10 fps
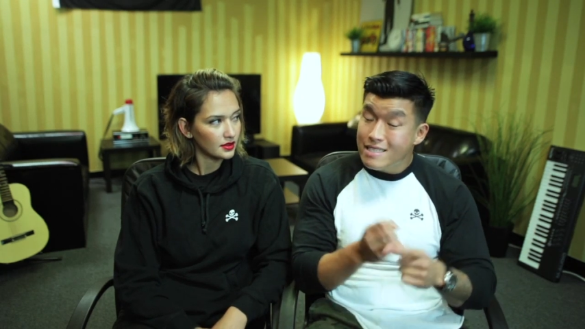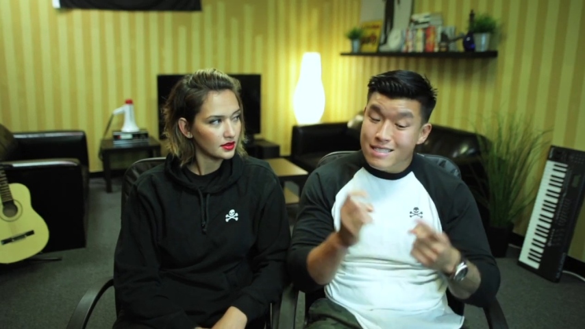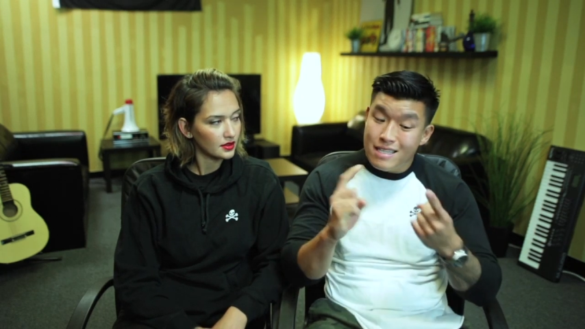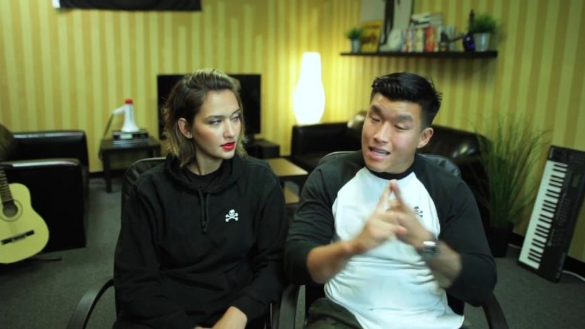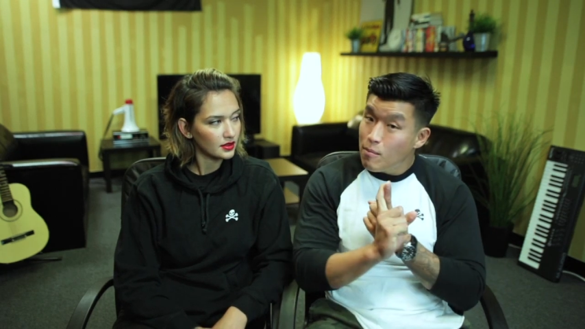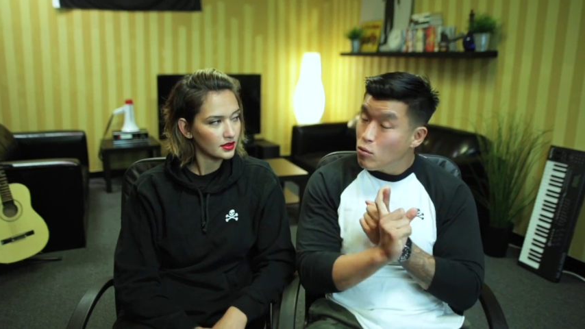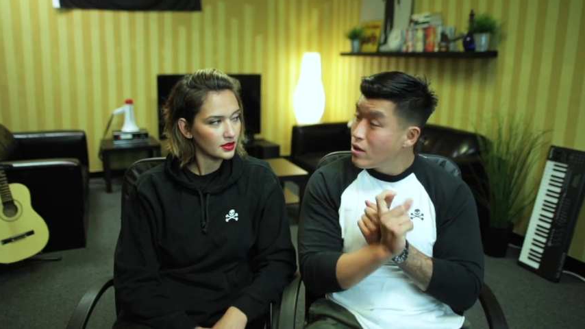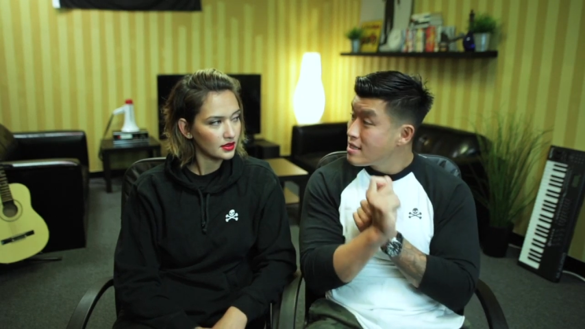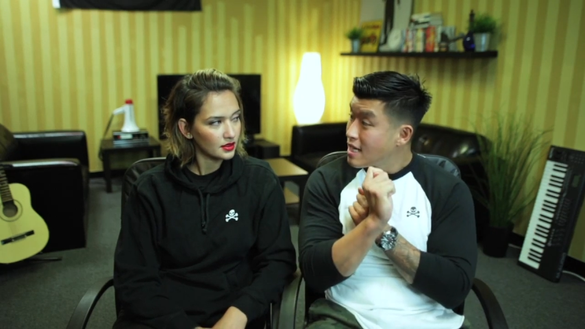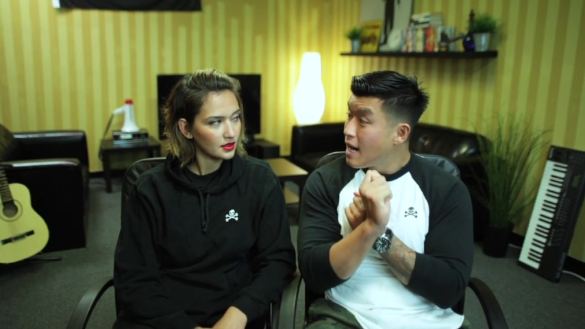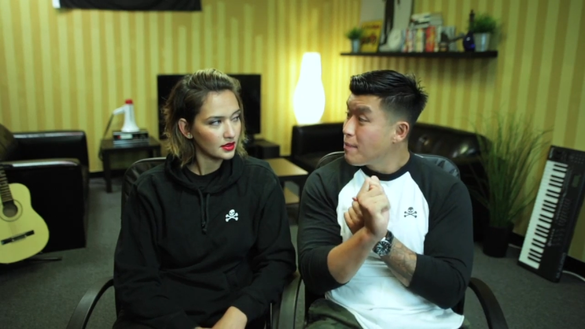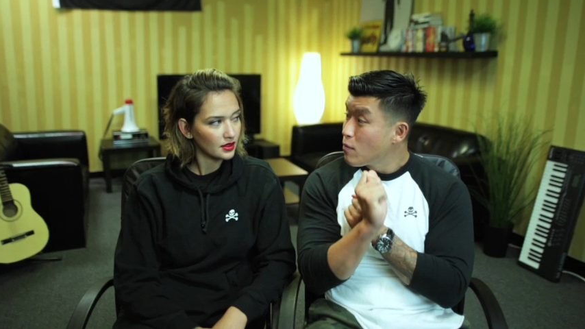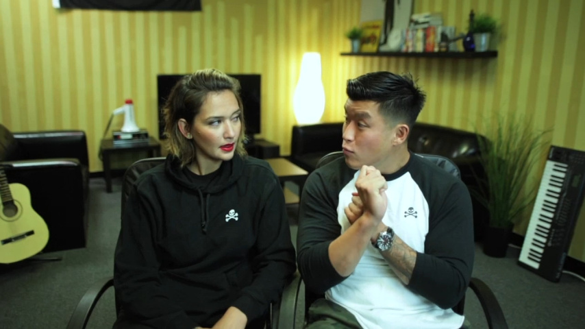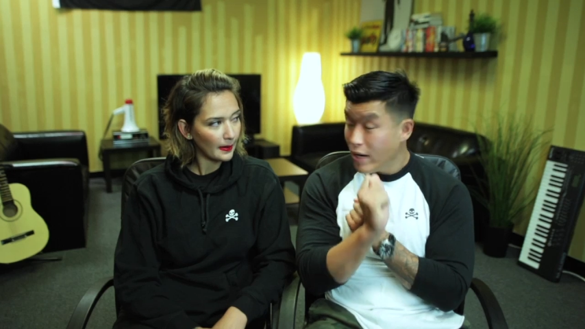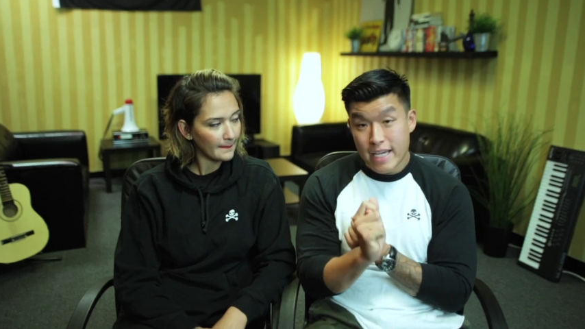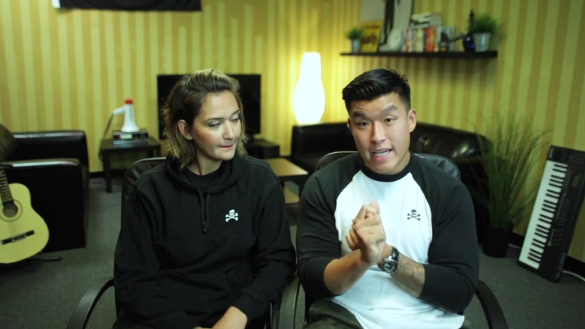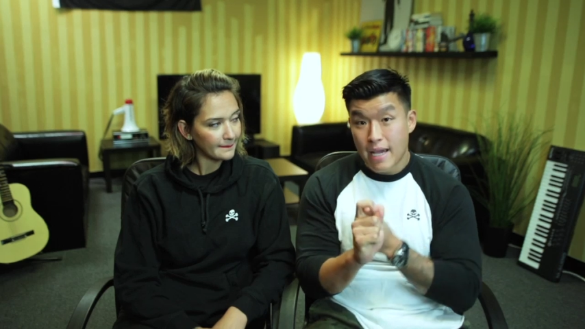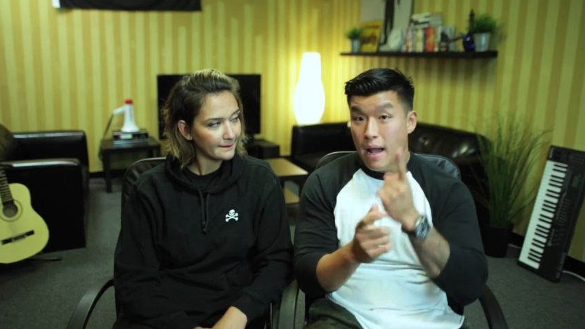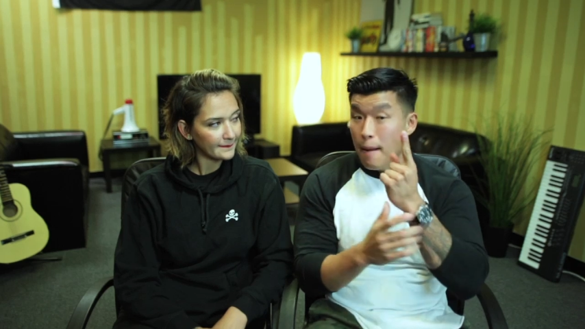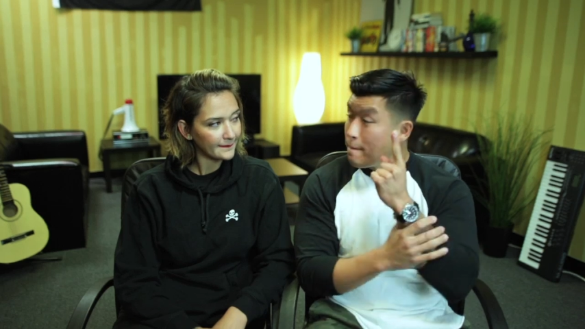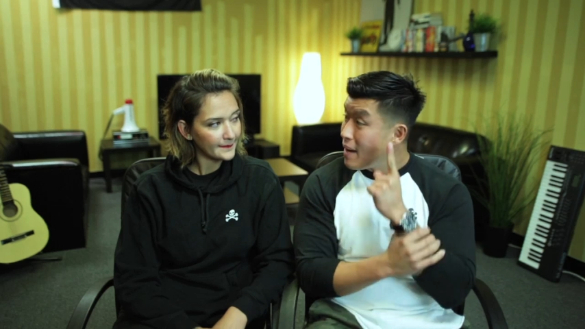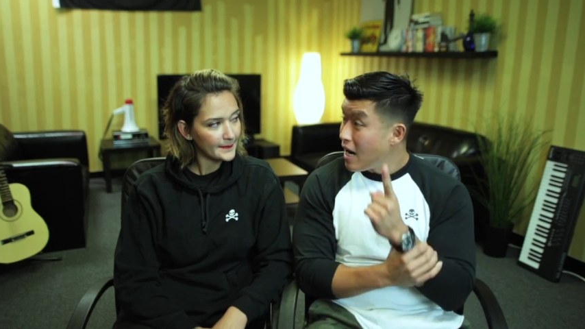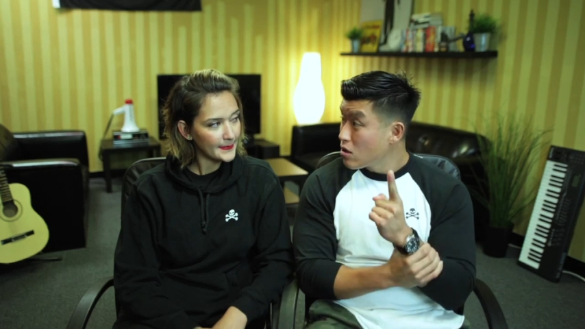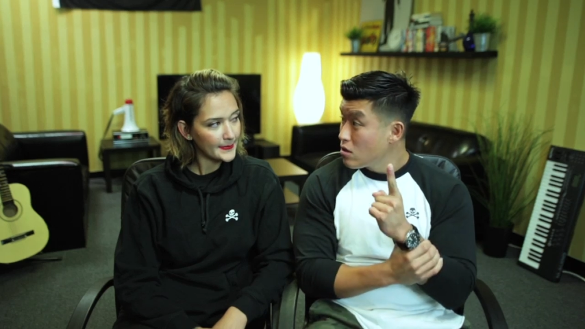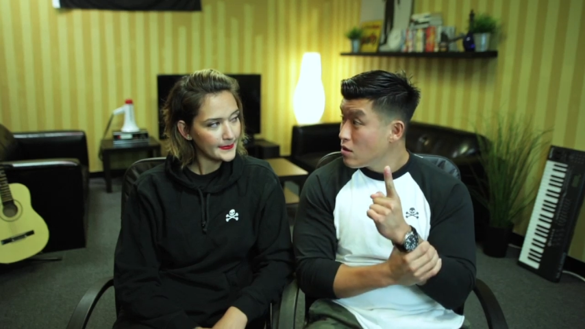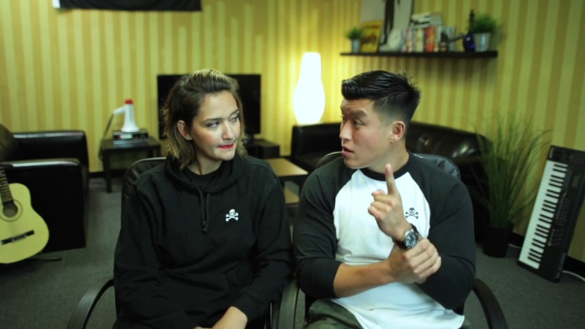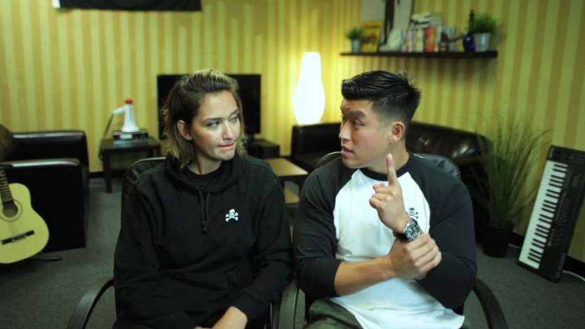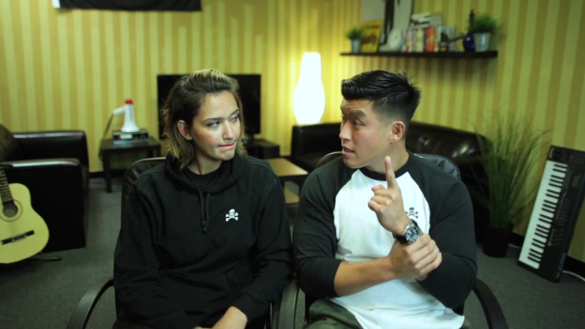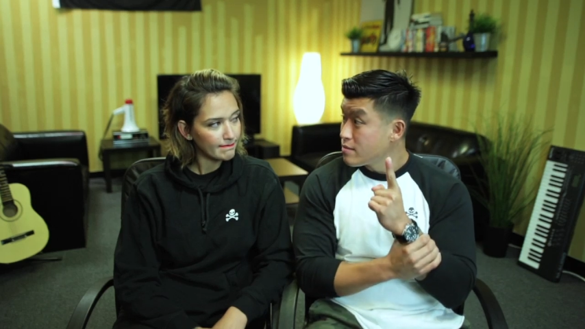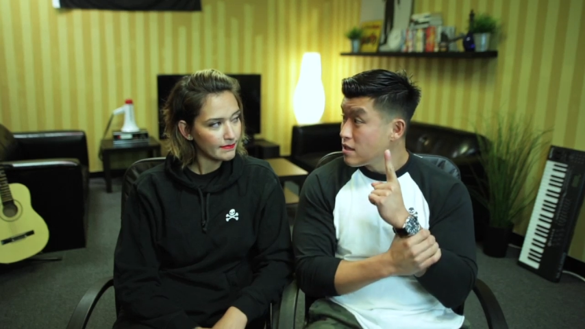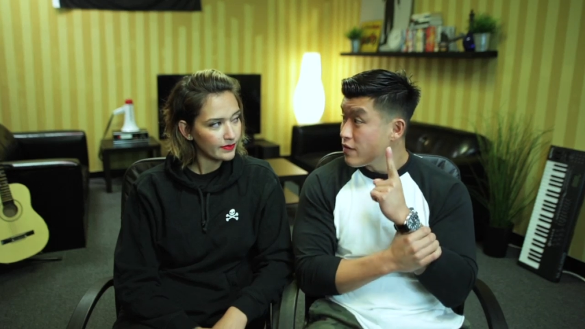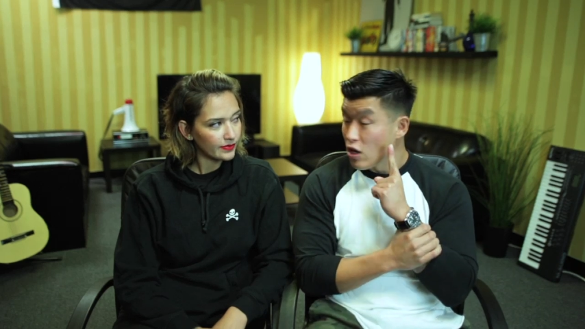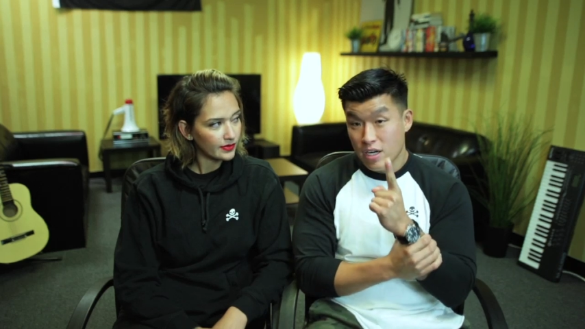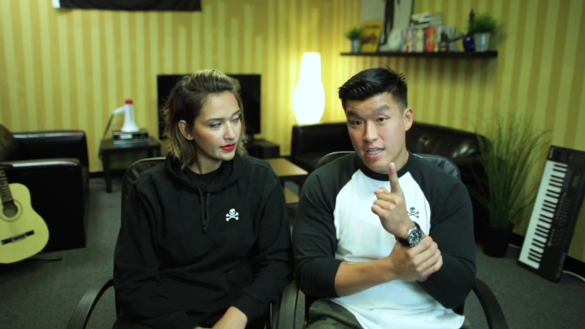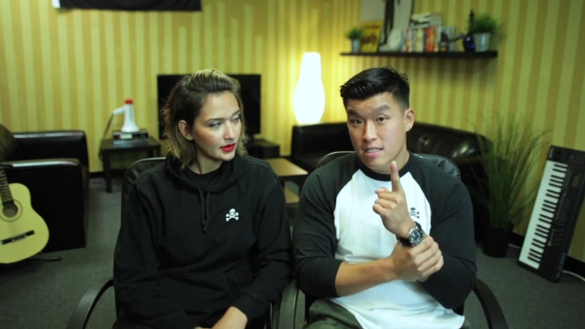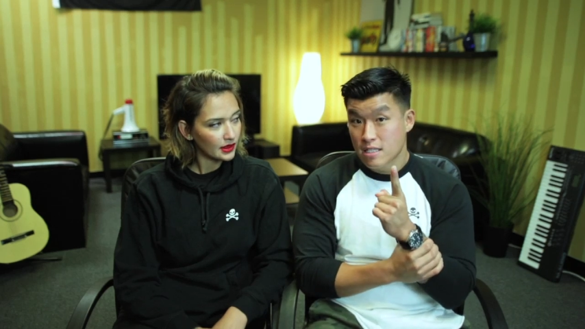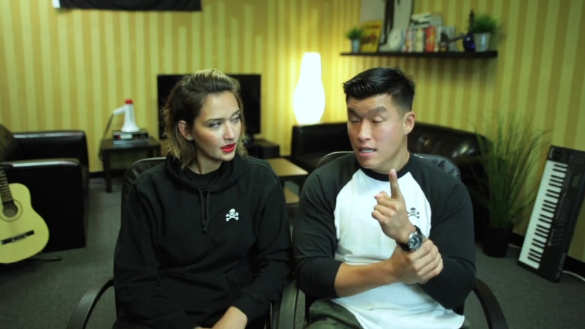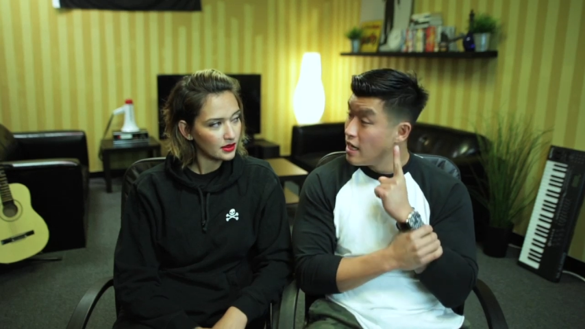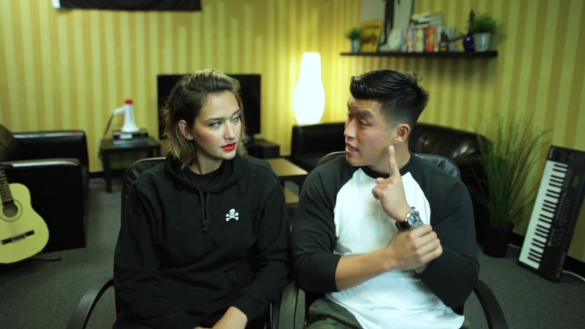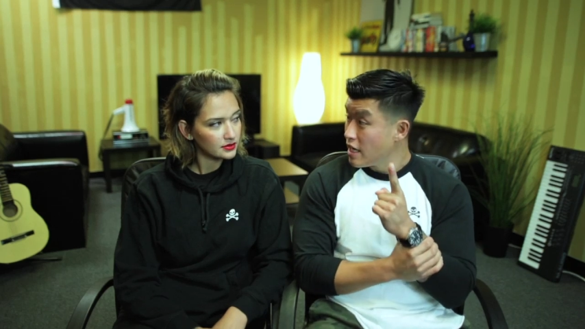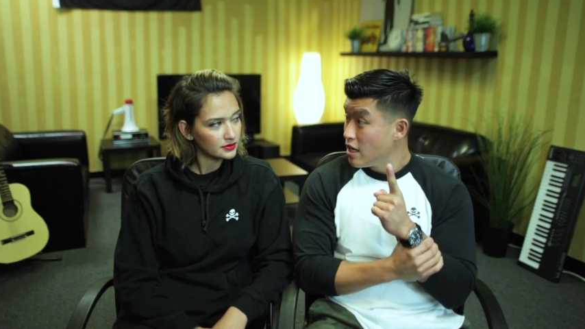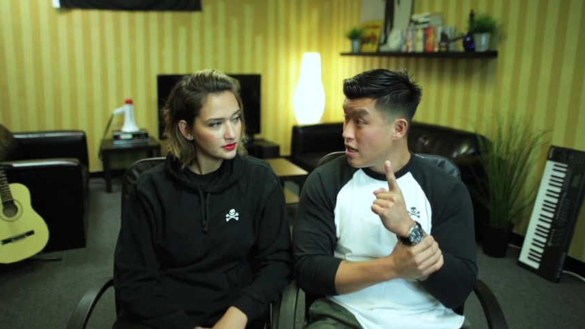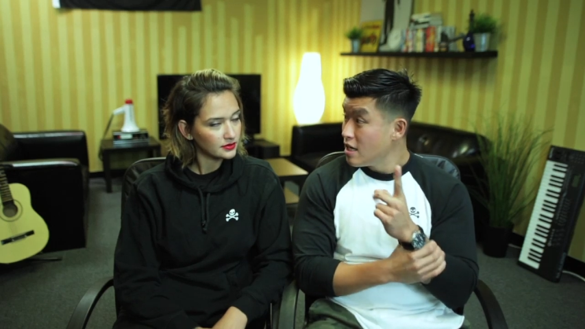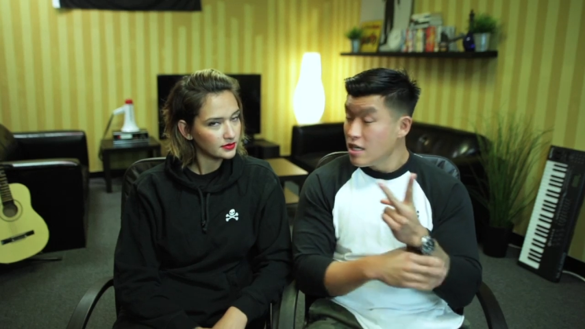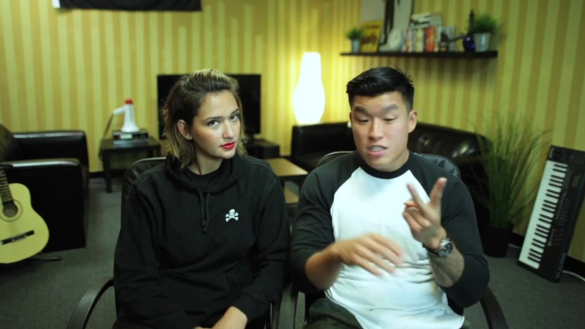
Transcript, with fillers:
Speaker 1: She's the #1 top ranking model in terms of earnings a year.